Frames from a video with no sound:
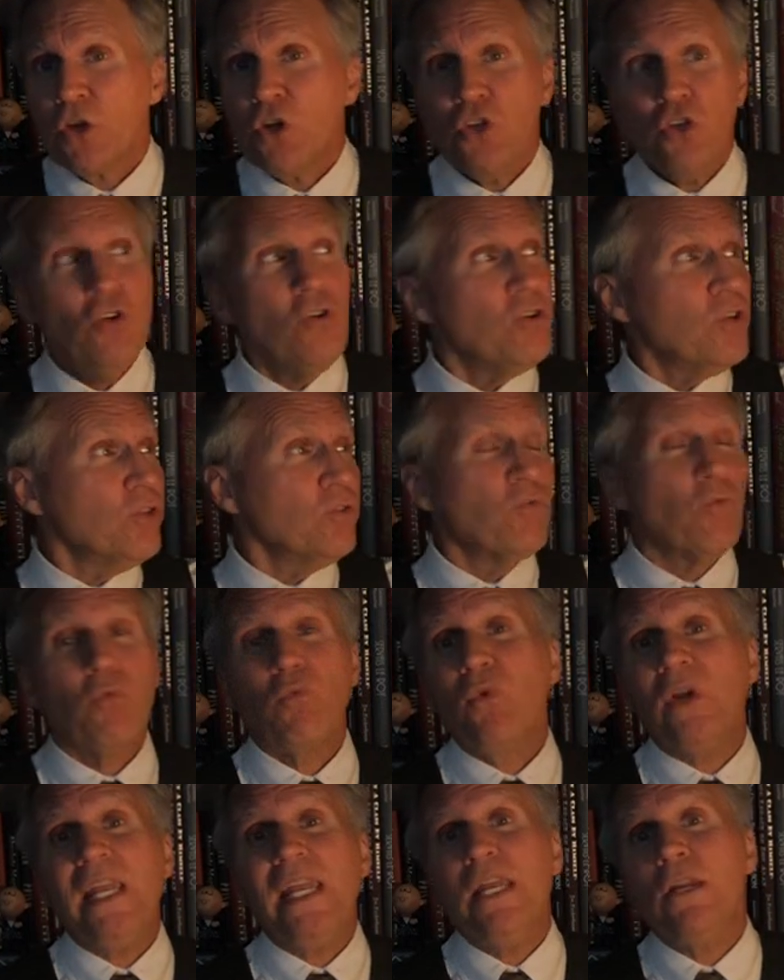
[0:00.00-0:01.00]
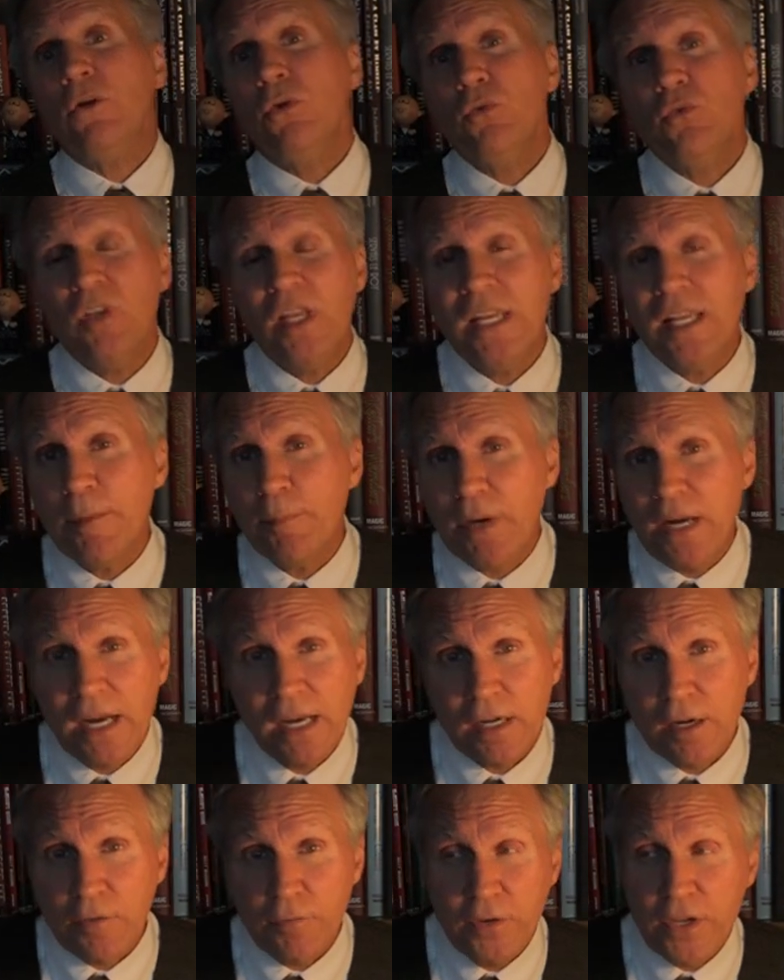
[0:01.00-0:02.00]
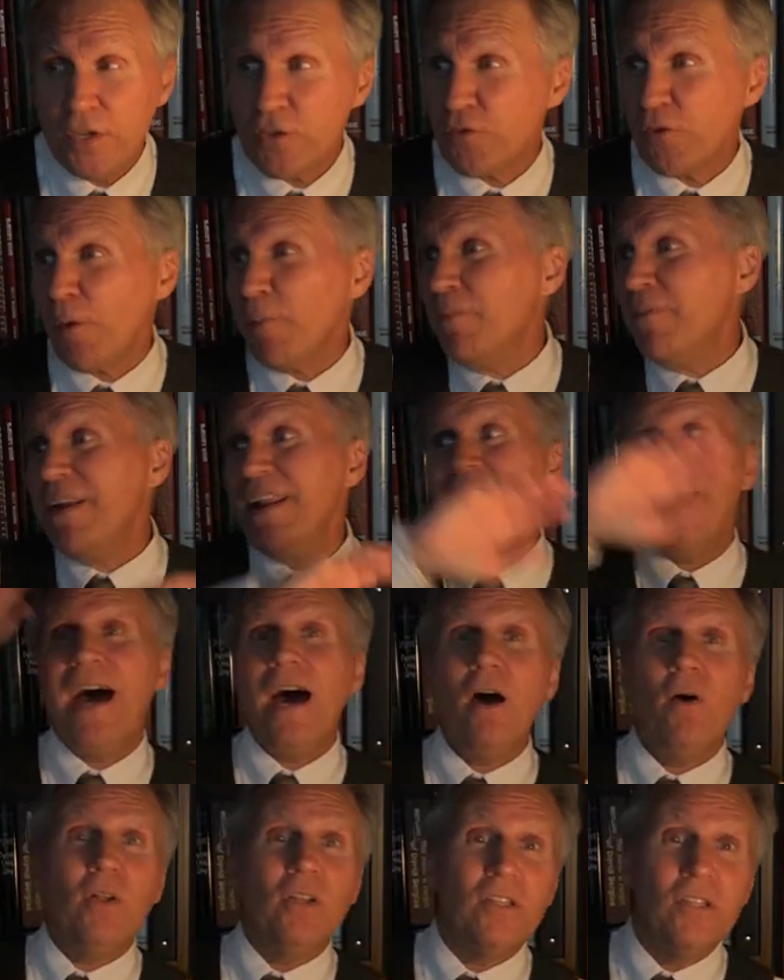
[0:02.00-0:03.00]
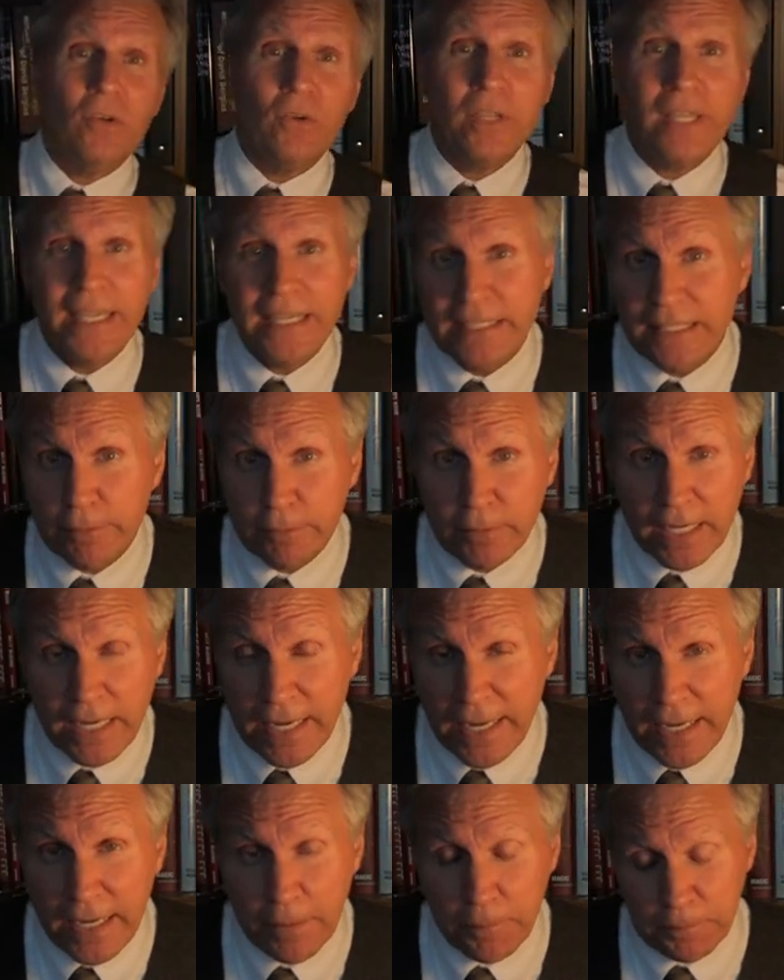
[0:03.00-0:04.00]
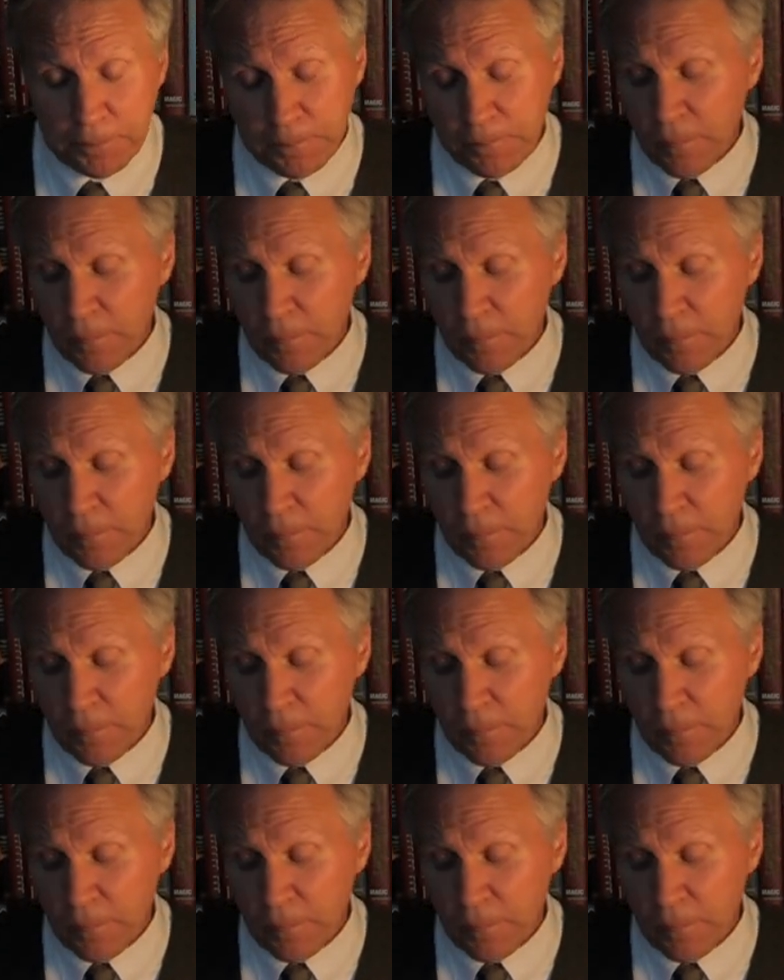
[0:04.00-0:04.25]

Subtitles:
You can read Houdini biographies from now until Kingdom Come.